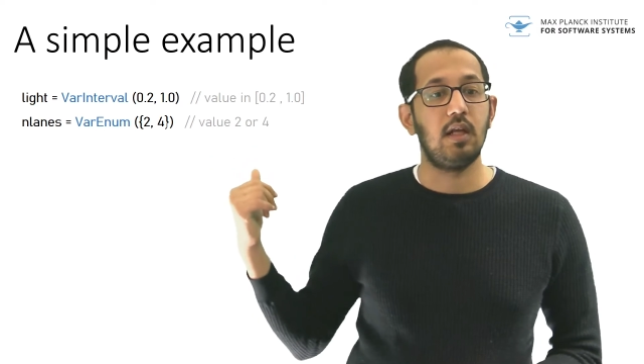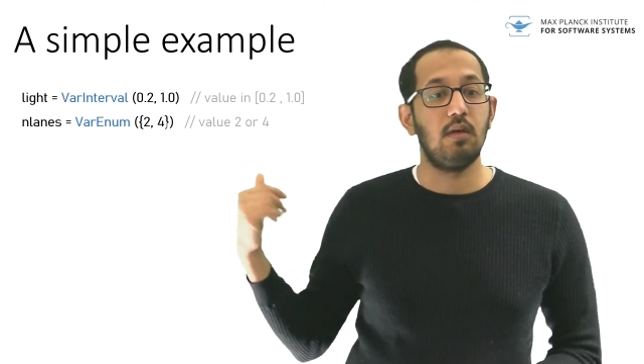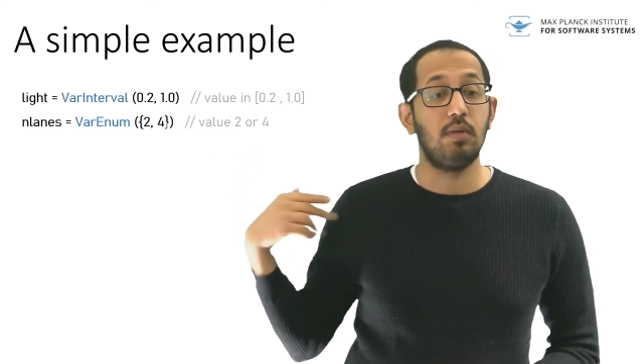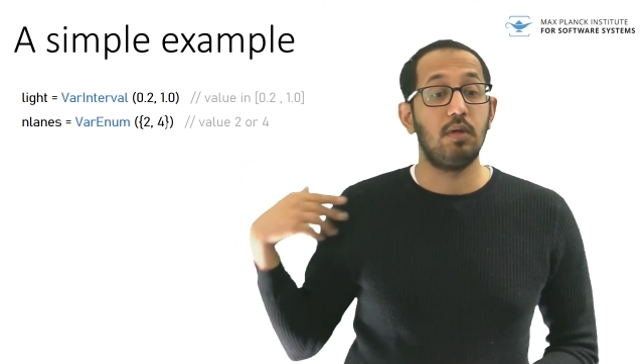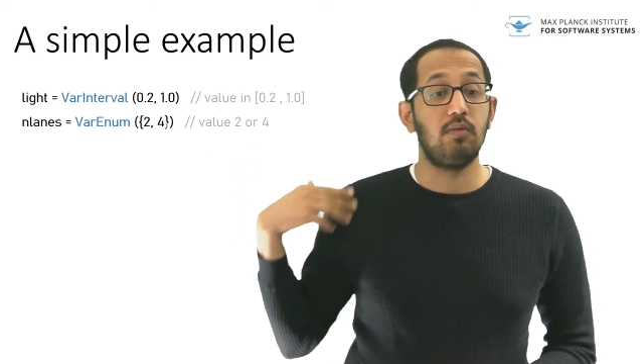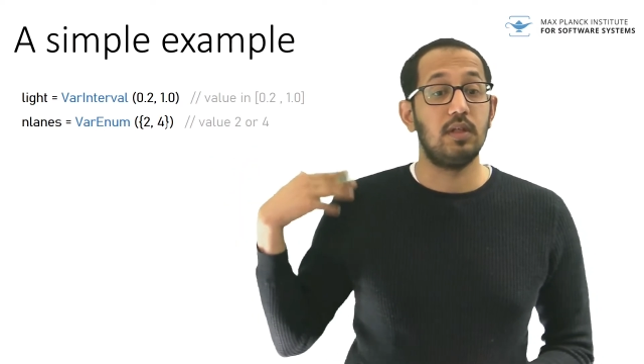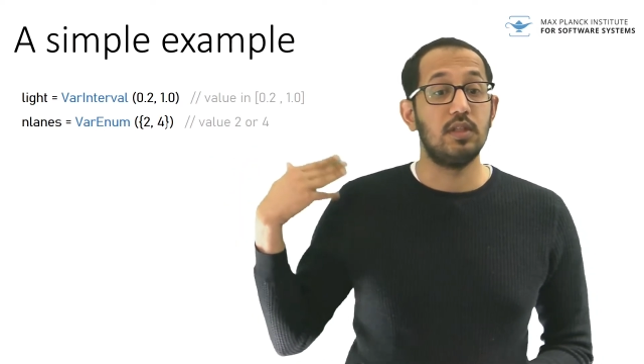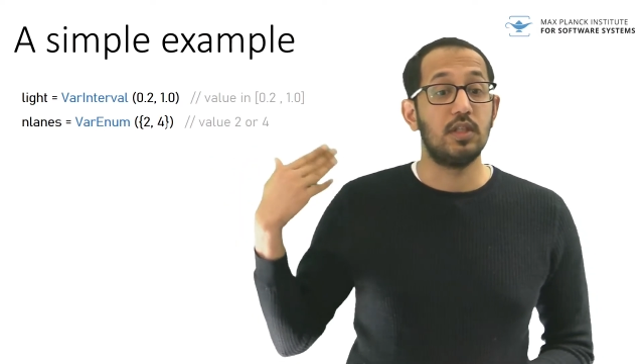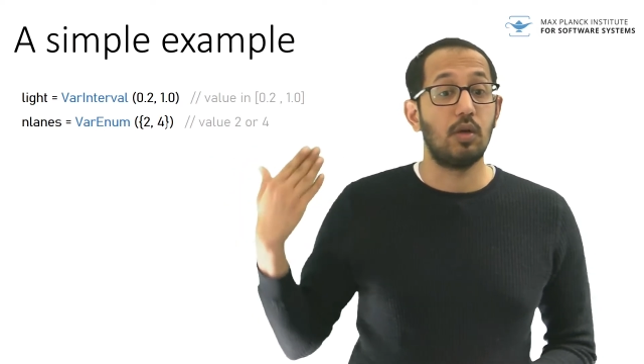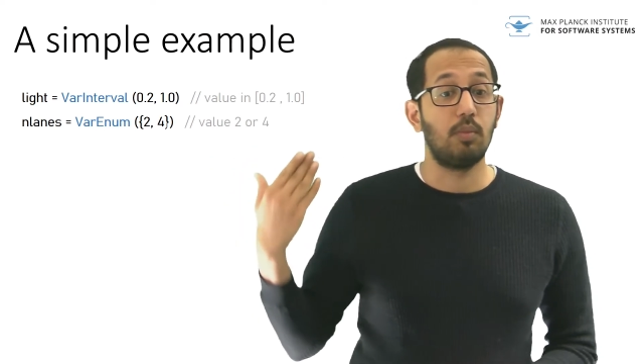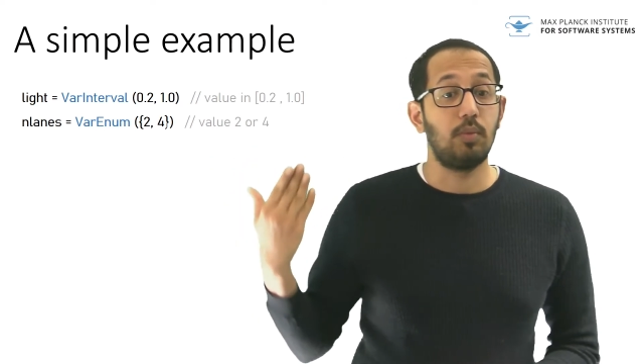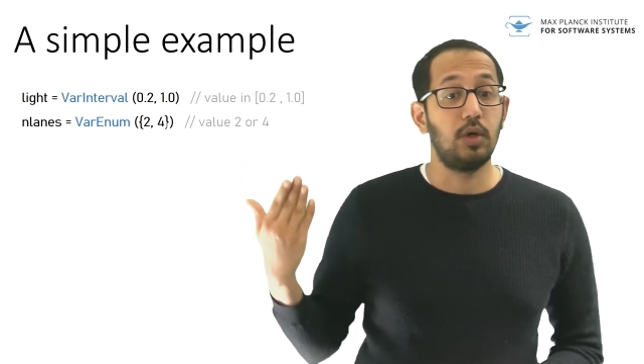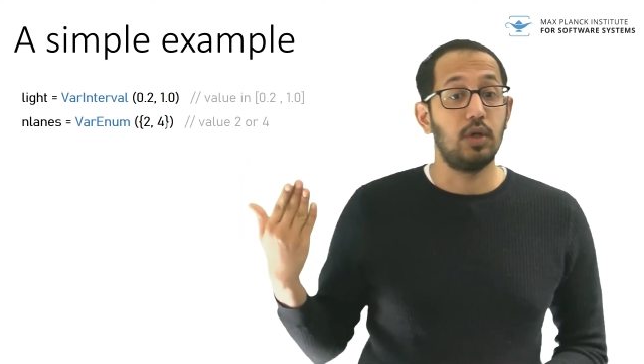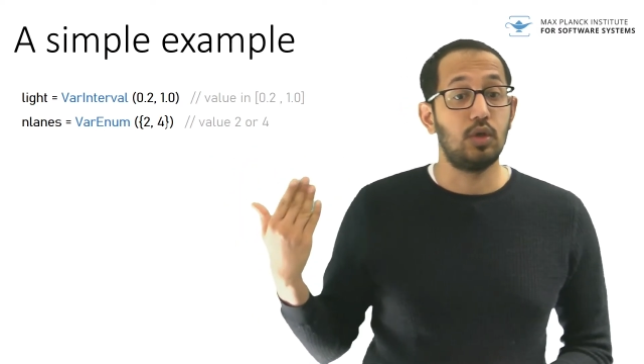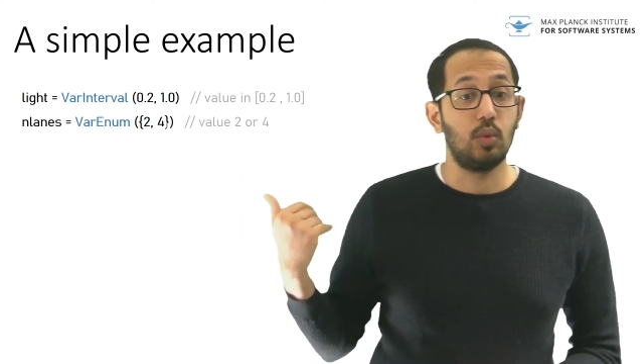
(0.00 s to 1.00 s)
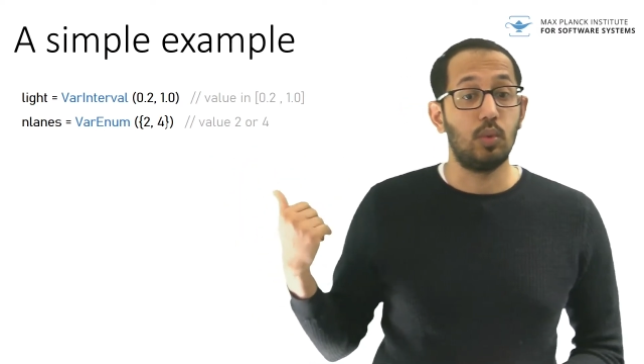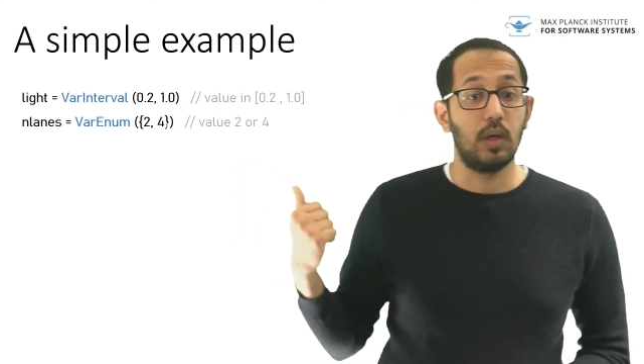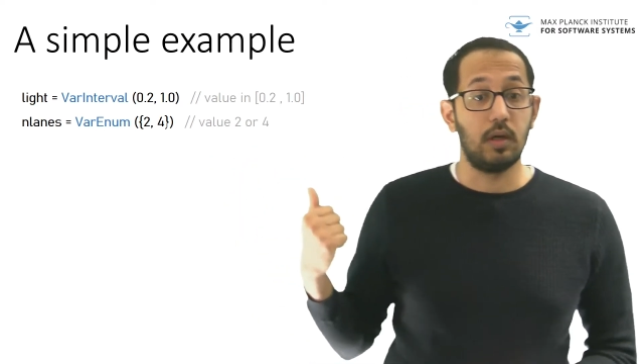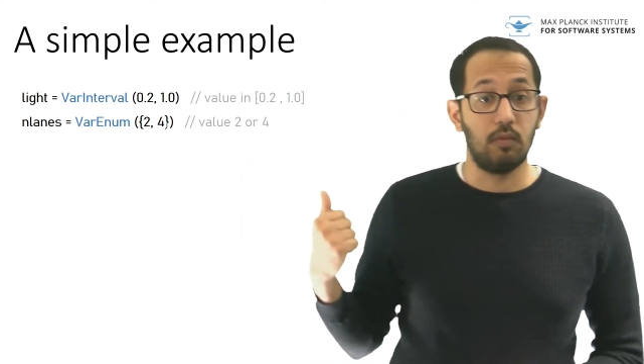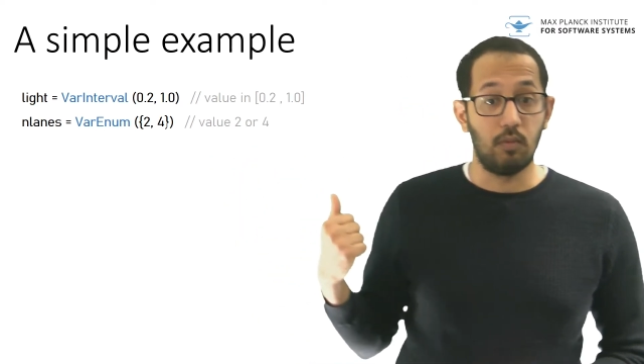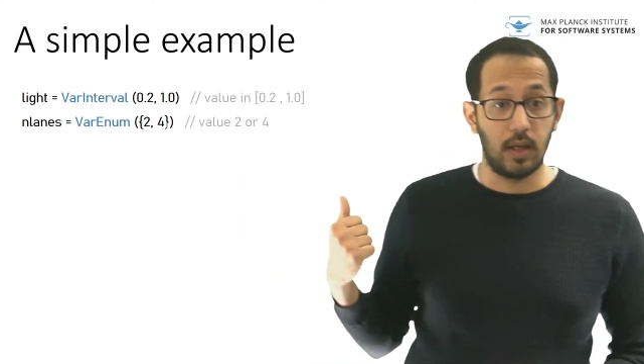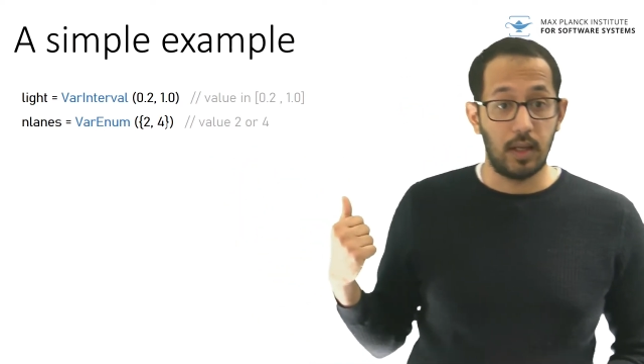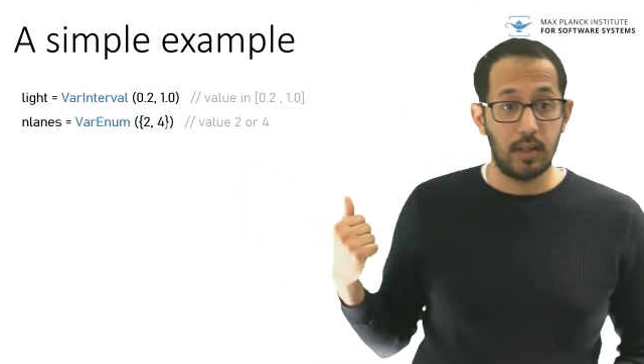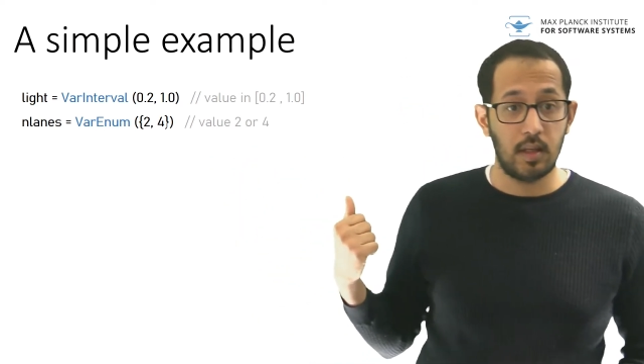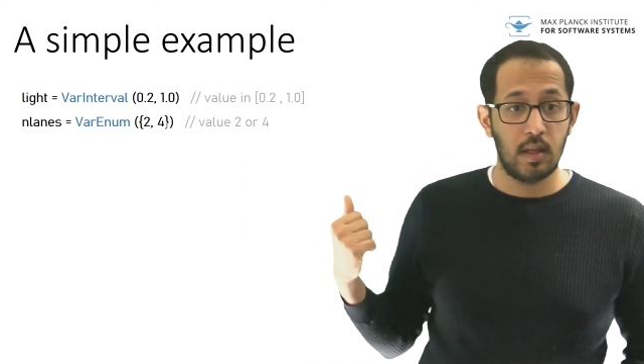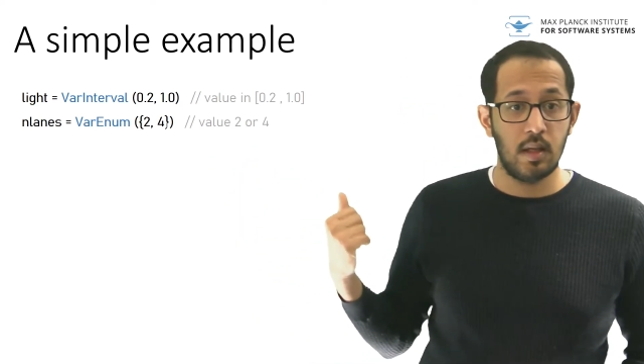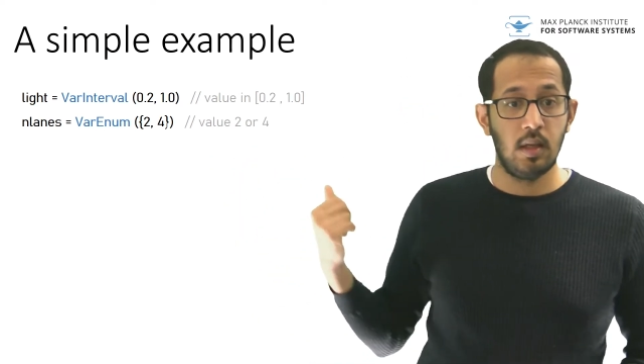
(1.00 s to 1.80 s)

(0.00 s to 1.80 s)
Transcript: between 0.2 and 1,